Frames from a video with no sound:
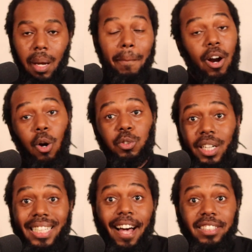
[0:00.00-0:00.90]
But also
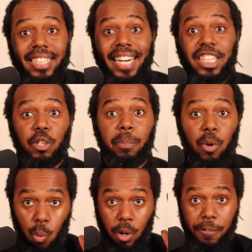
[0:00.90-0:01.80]
the downside is your
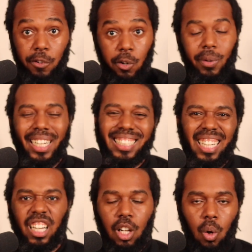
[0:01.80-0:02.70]
peripheral gets a
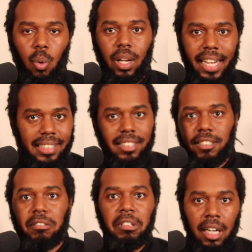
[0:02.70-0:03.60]
little
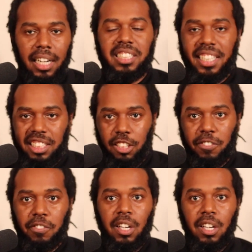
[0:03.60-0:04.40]
less attentive.